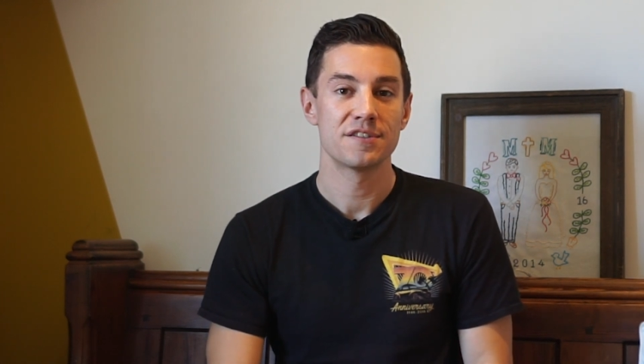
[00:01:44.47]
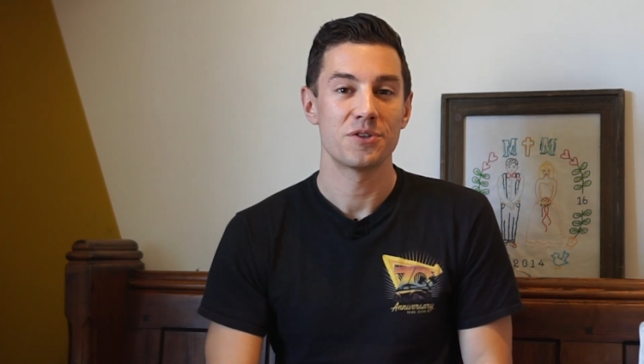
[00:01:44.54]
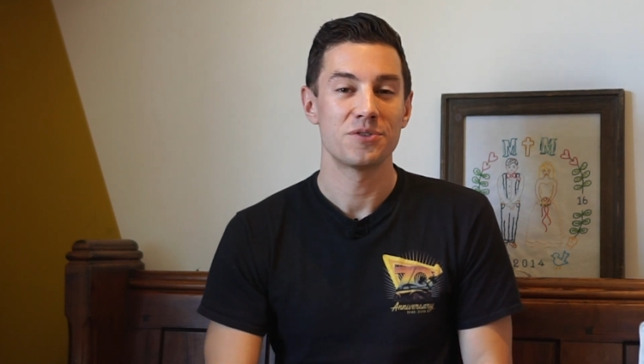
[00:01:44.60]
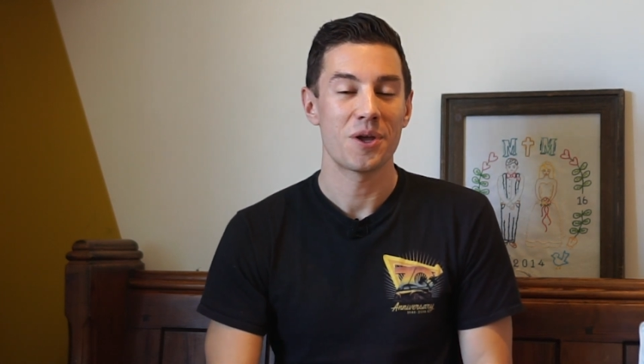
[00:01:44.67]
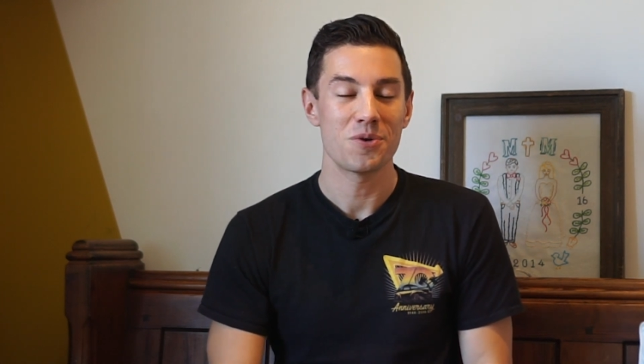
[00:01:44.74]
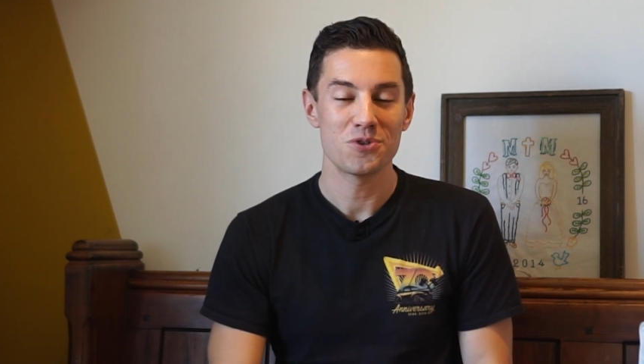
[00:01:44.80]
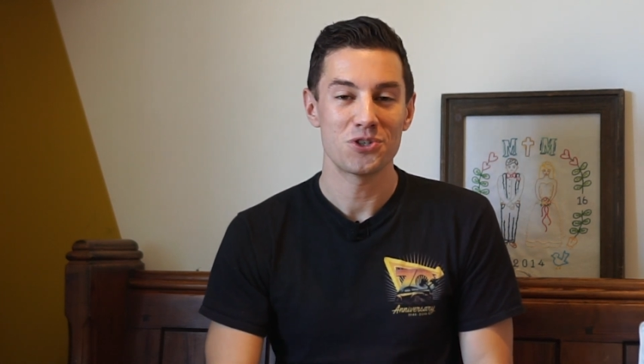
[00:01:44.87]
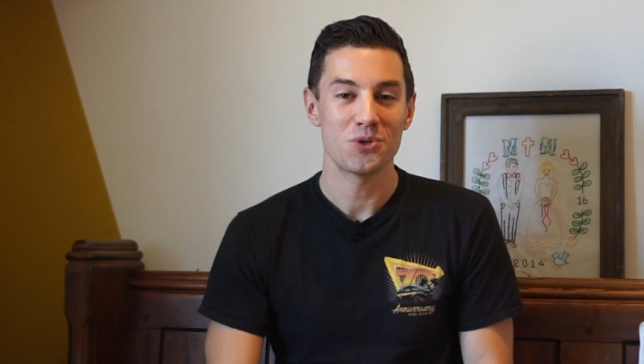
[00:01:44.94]
So
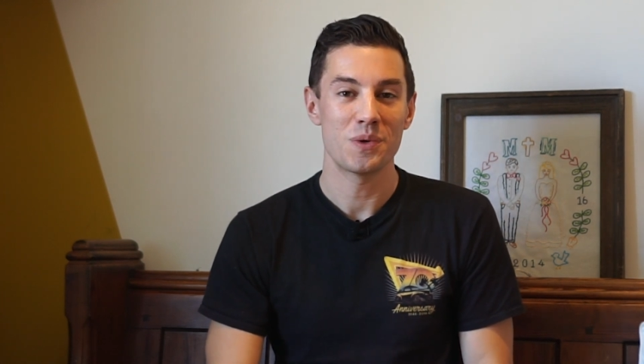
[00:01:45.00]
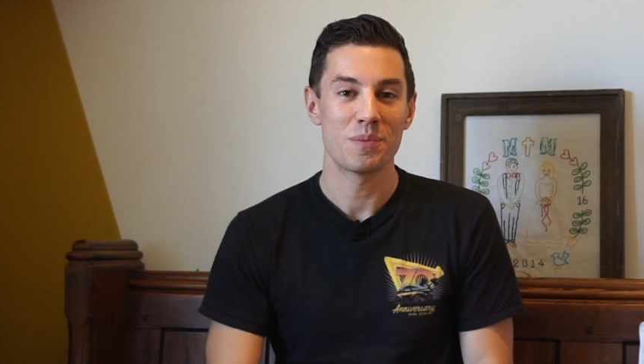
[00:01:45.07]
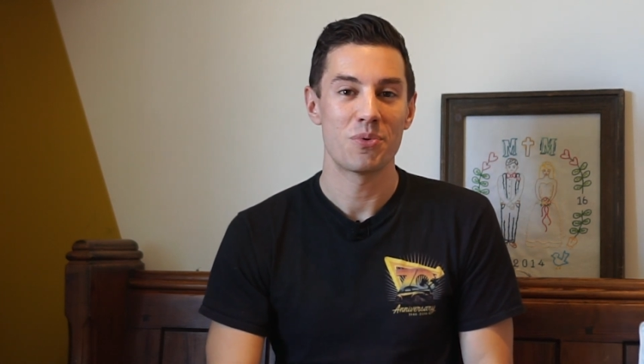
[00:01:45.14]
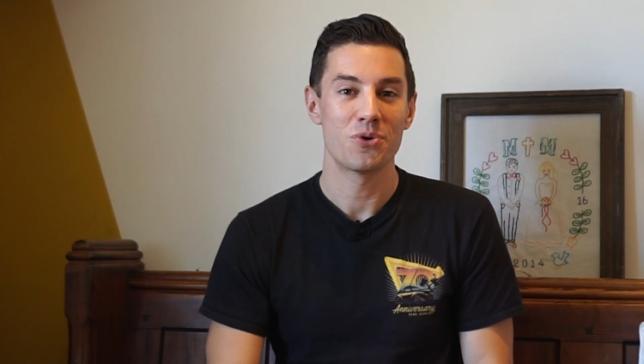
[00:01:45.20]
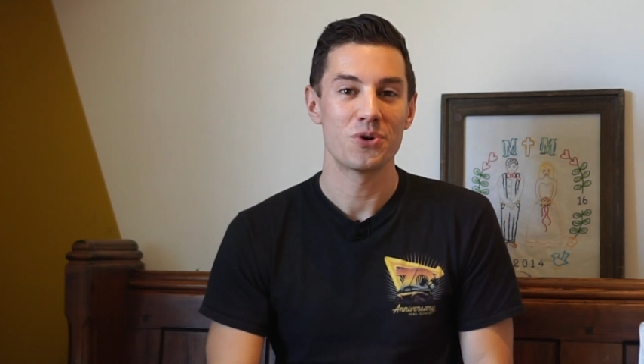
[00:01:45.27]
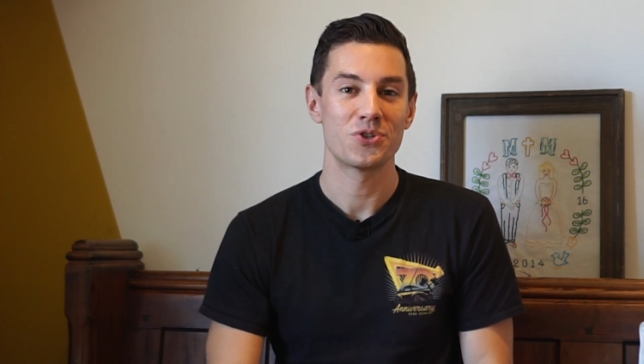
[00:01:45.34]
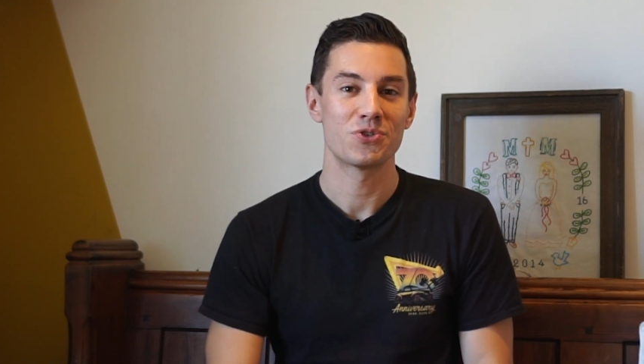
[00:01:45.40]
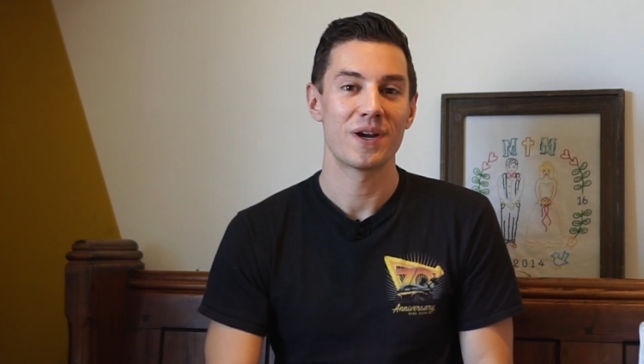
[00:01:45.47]
don't shoot in
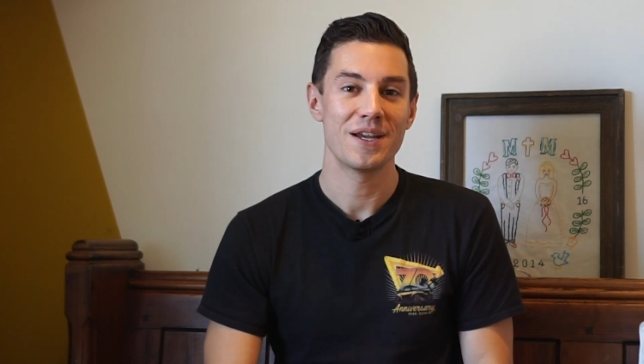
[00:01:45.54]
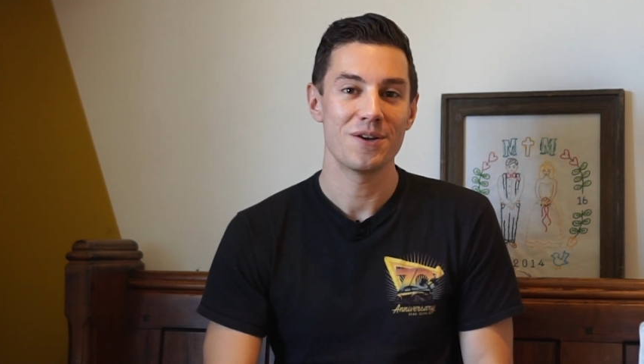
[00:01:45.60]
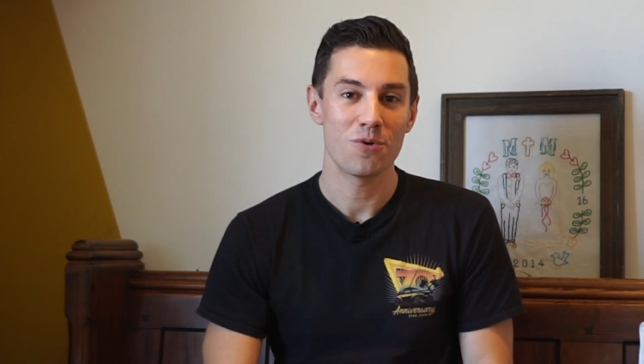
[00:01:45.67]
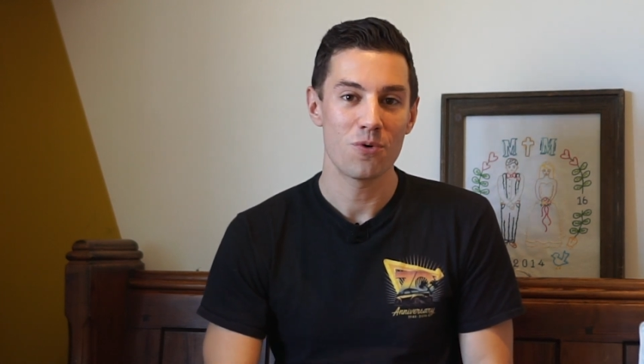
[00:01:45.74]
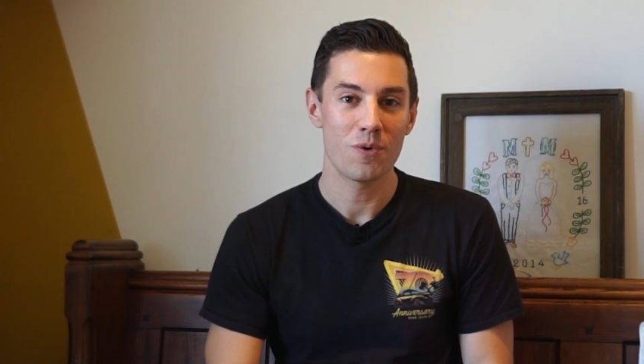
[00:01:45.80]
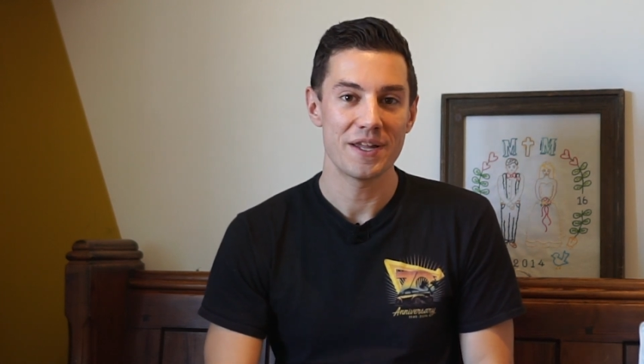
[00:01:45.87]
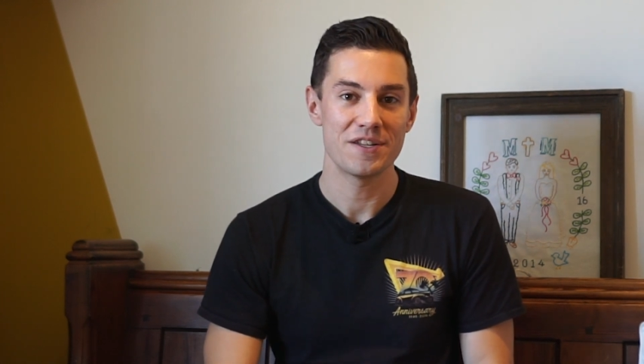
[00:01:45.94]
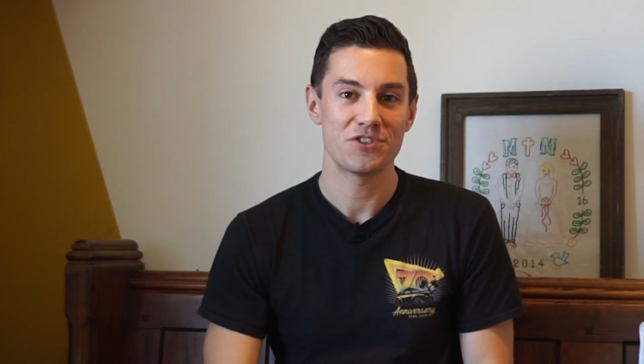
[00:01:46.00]
portrait,
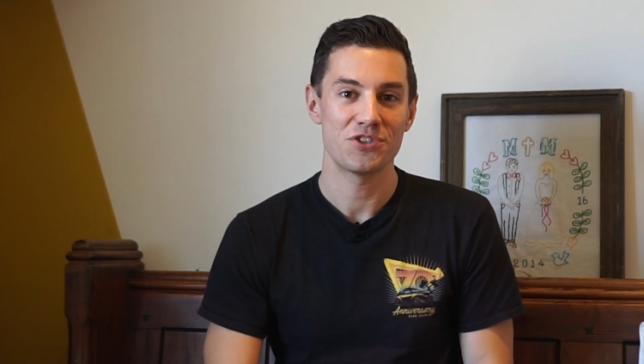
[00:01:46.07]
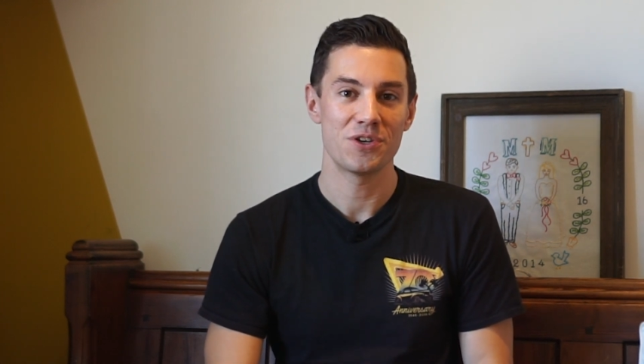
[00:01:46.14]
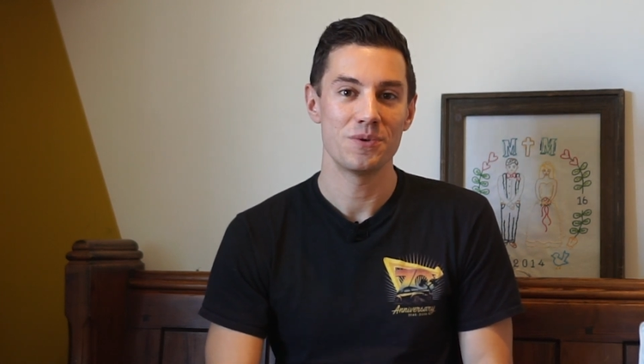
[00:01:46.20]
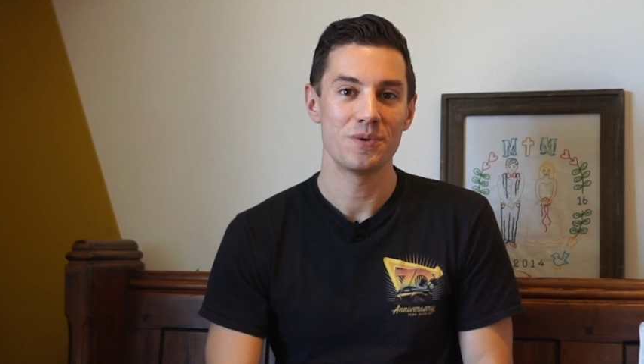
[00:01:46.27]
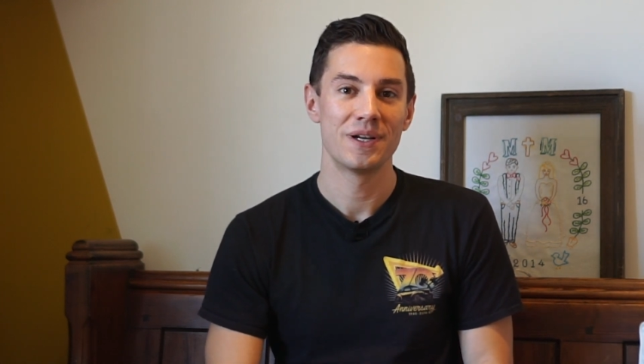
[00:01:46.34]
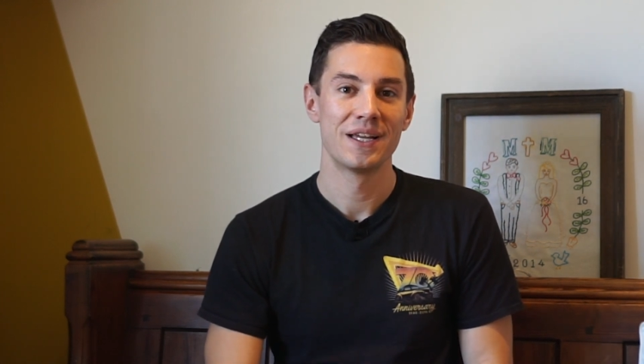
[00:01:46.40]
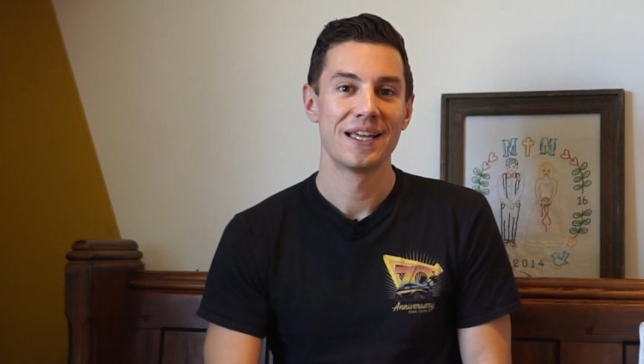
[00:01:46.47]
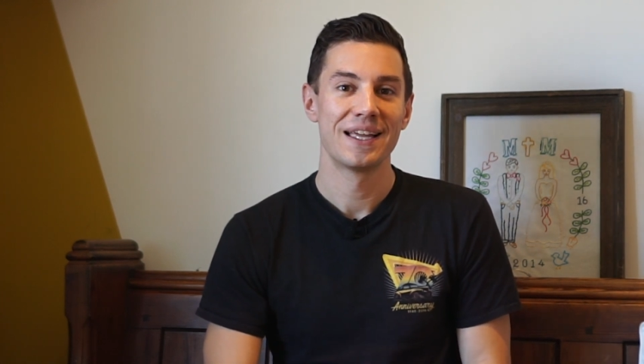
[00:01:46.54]
always shoot